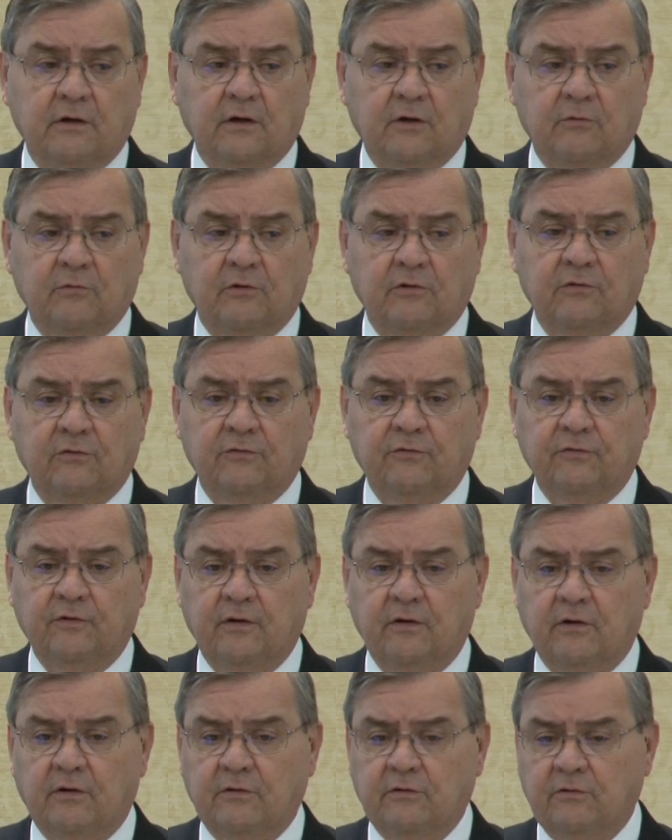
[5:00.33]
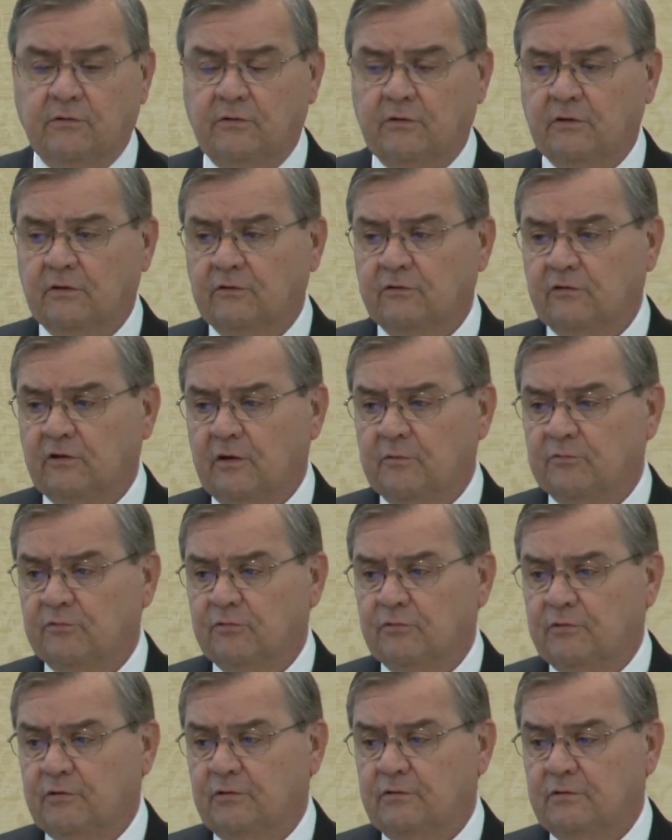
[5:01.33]
there, was far too
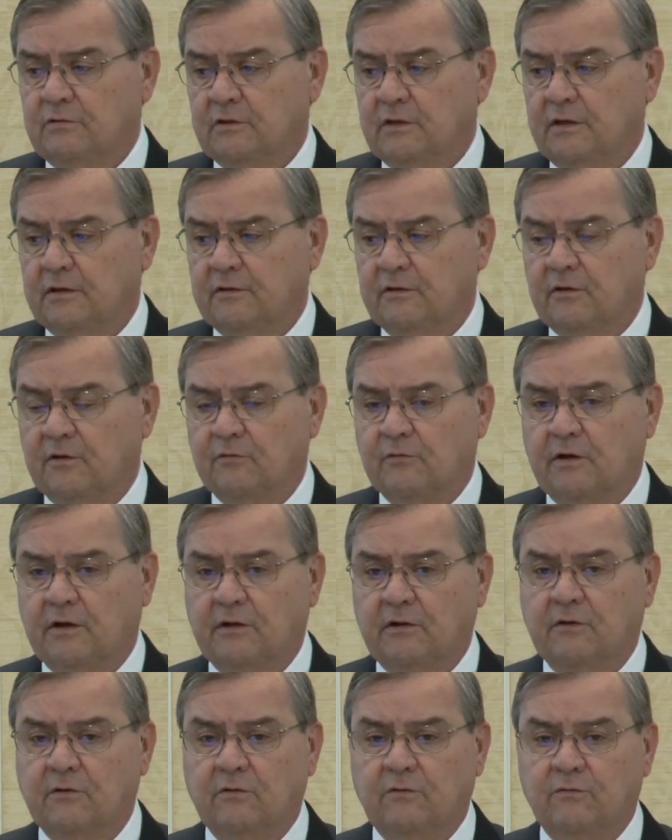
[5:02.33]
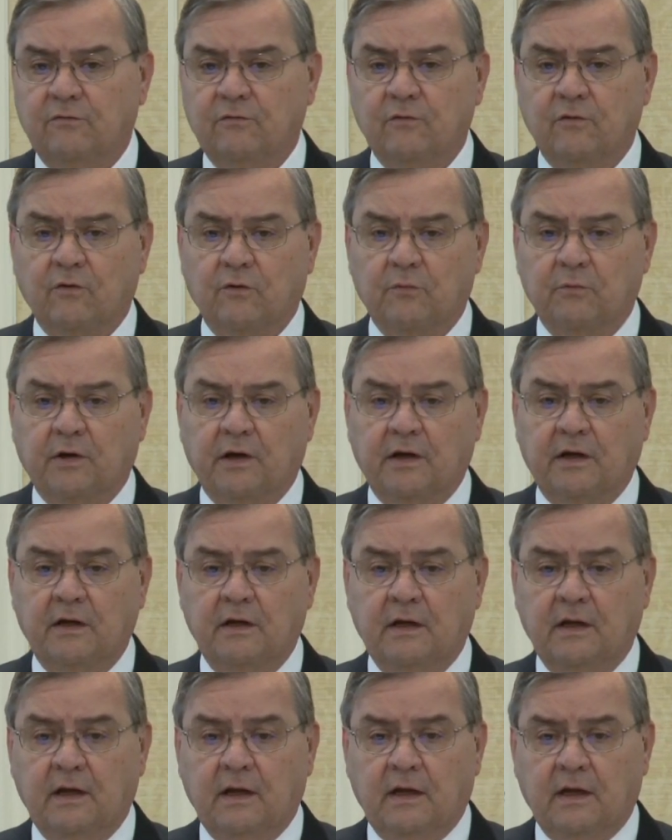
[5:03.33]
conceptual and theoretical for me.
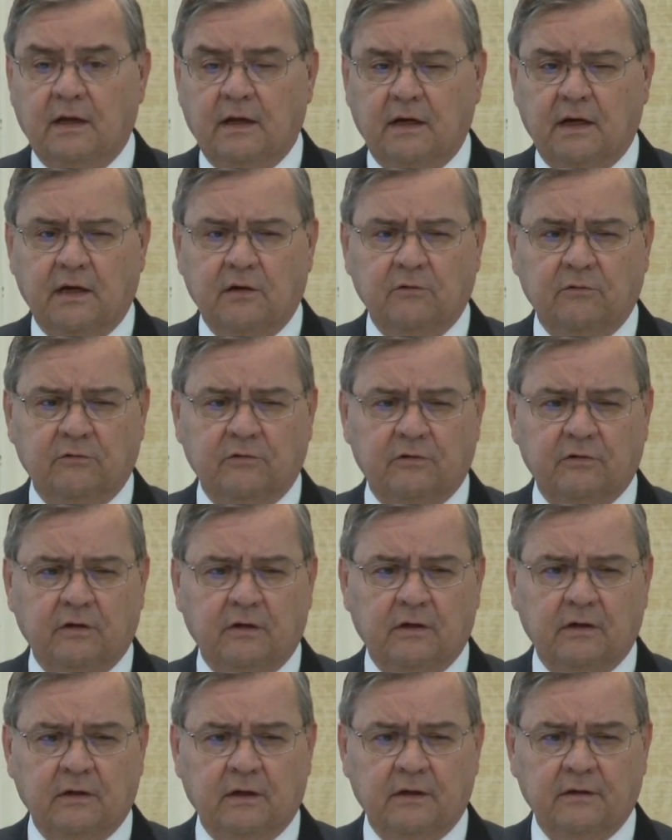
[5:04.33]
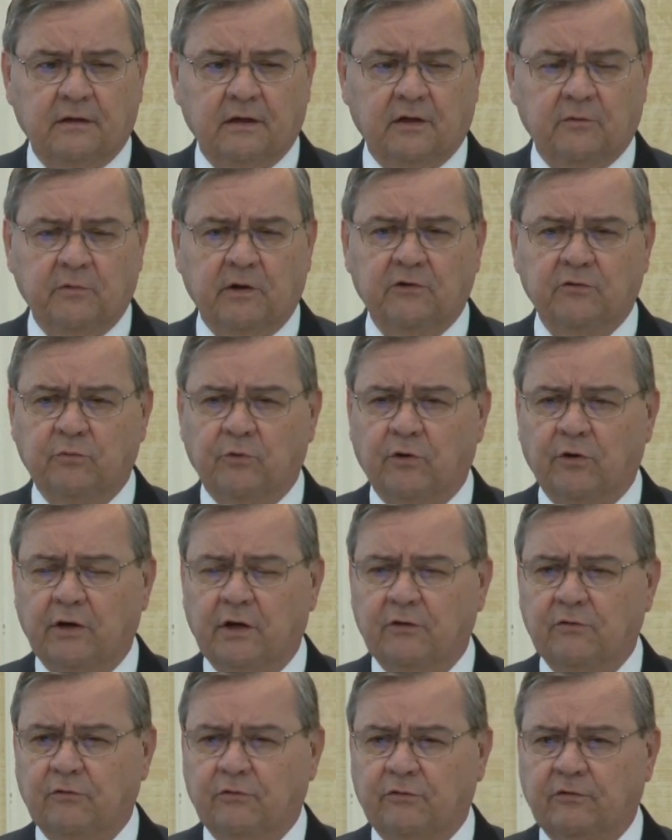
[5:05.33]
And I was, I, I think, much more
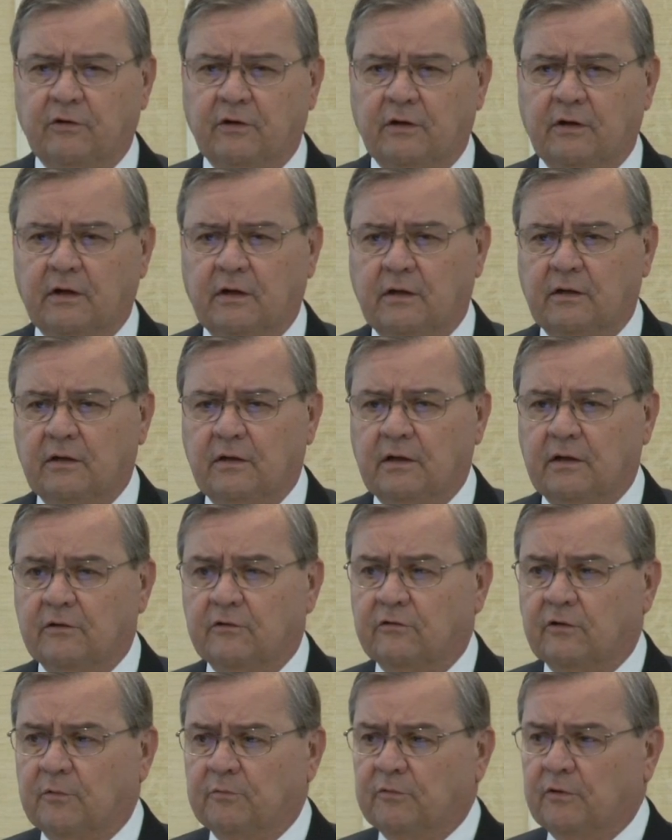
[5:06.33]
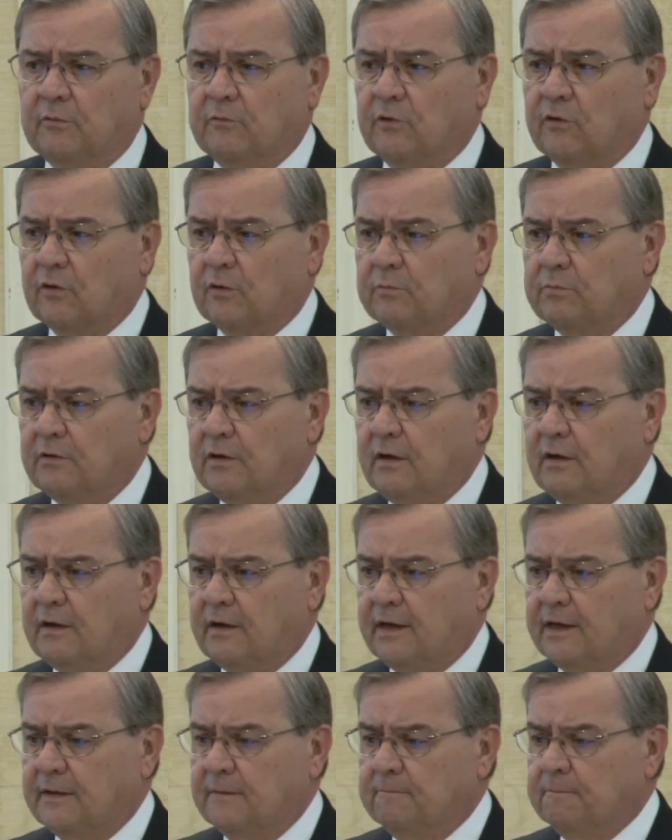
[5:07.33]
interested in, in something more
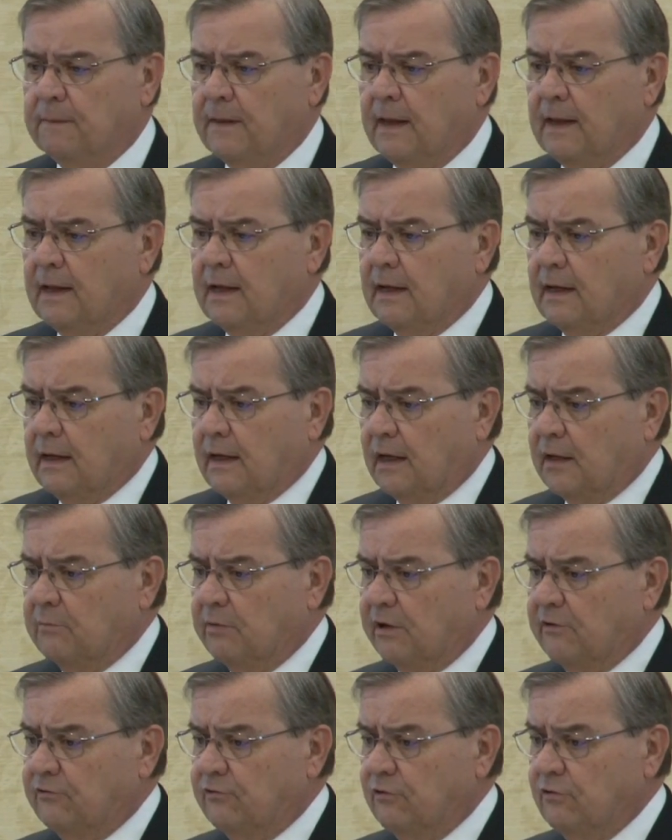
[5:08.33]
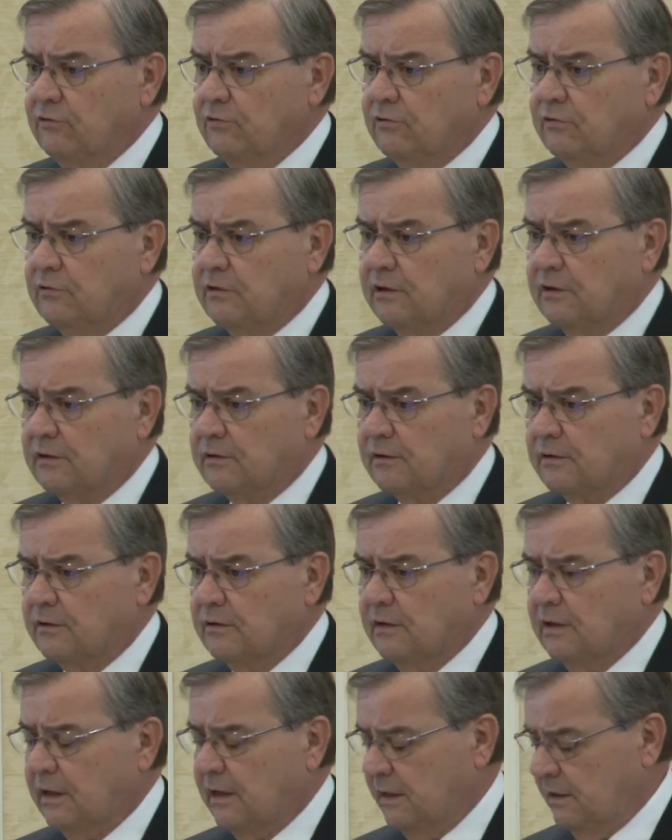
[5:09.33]
applied. In my junior
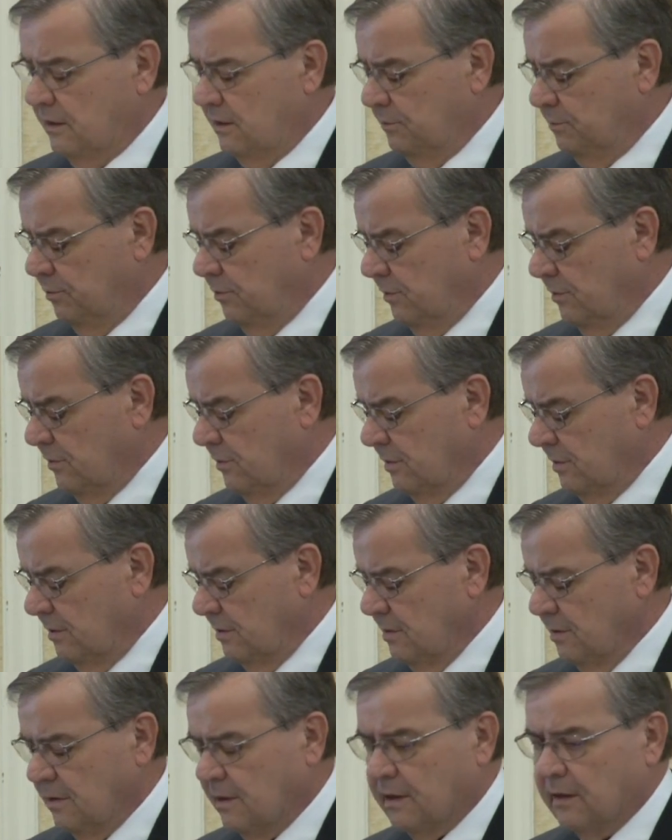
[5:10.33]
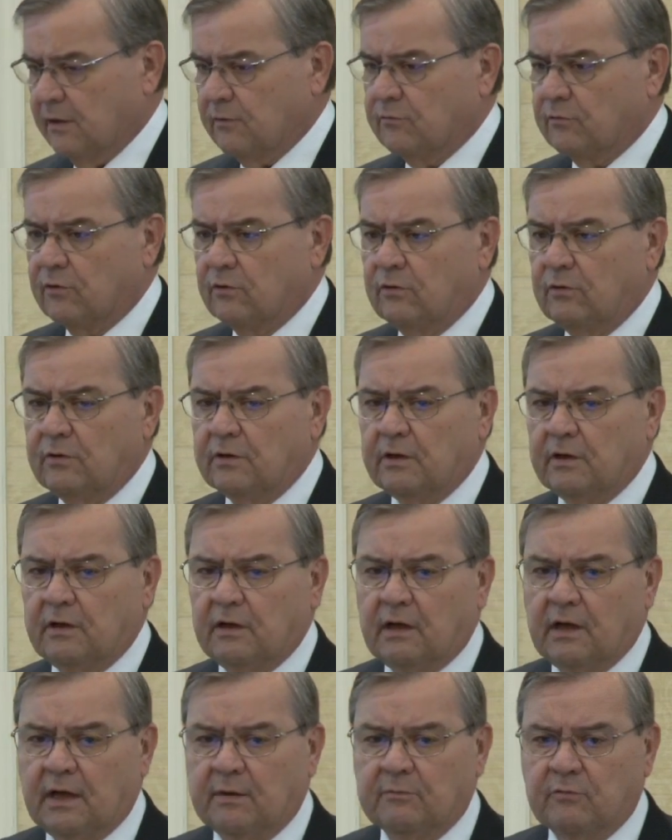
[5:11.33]
year at DePauw, I enrolled in
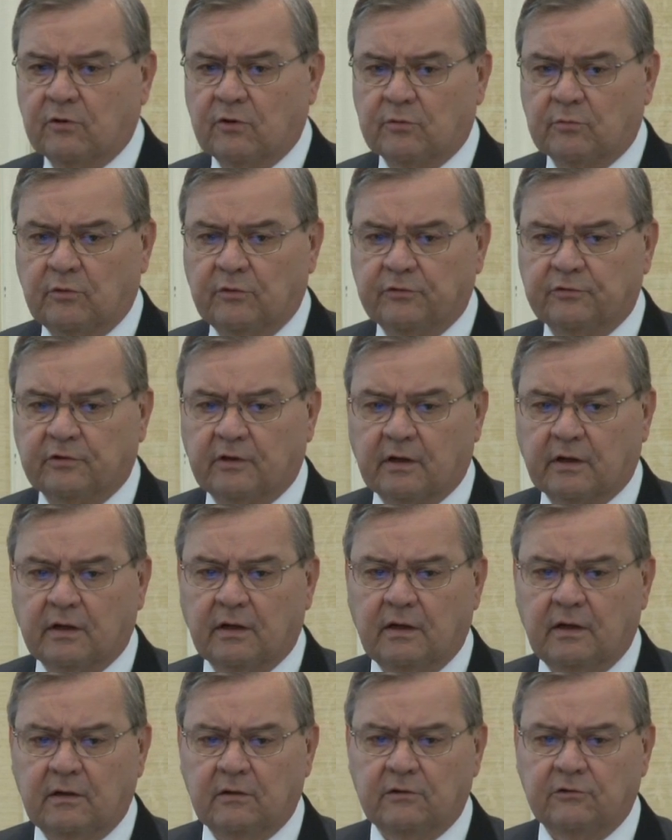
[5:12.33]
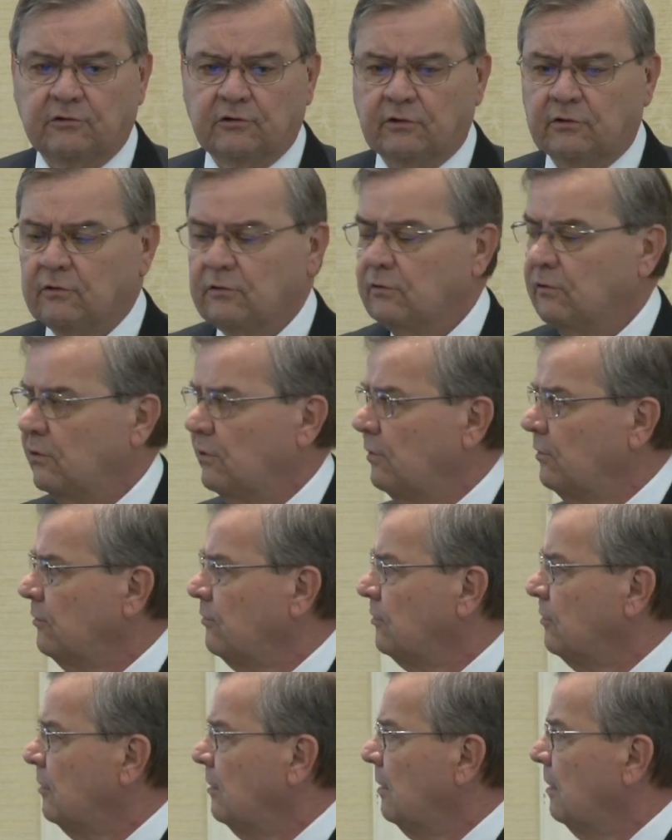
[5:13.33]
an abnormal psychology
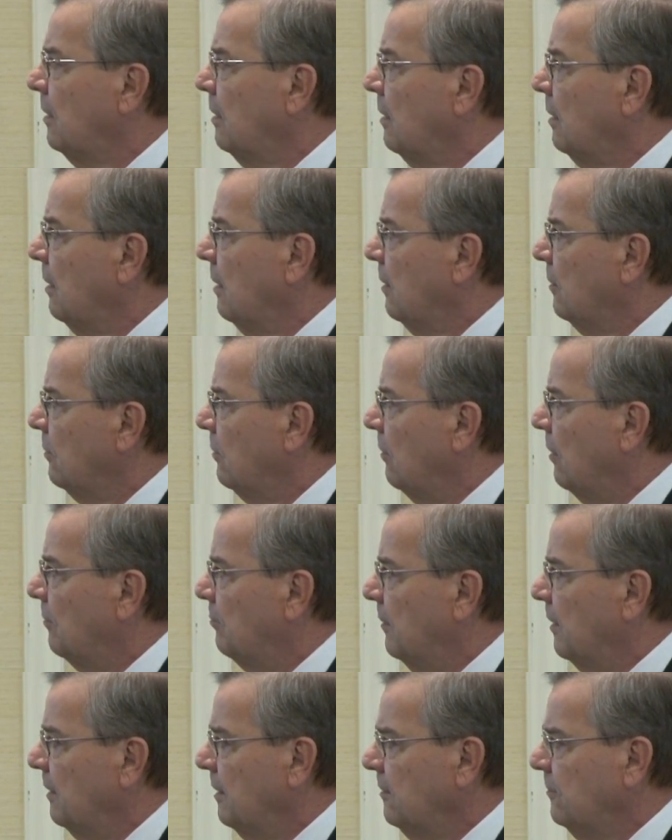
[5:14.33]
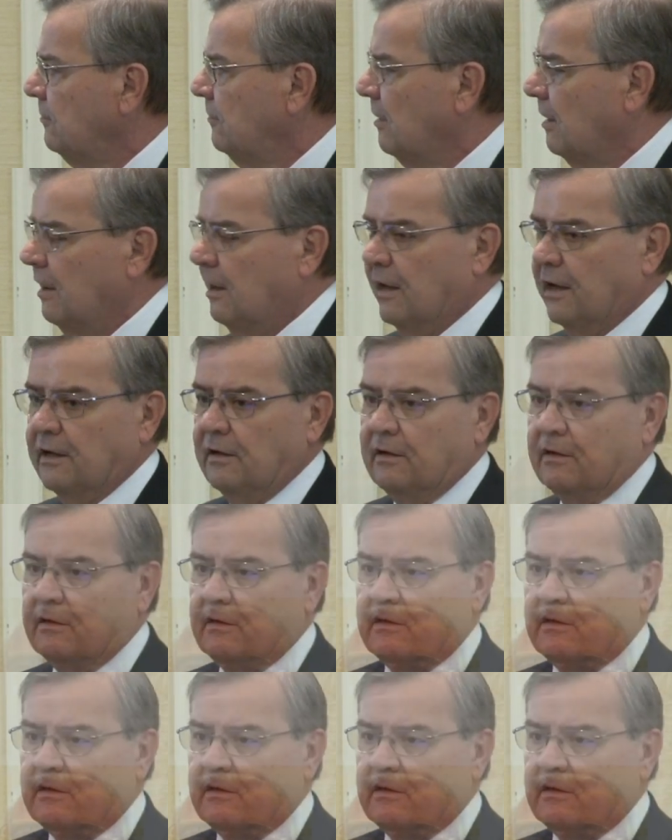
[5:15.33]
course taught by this guy,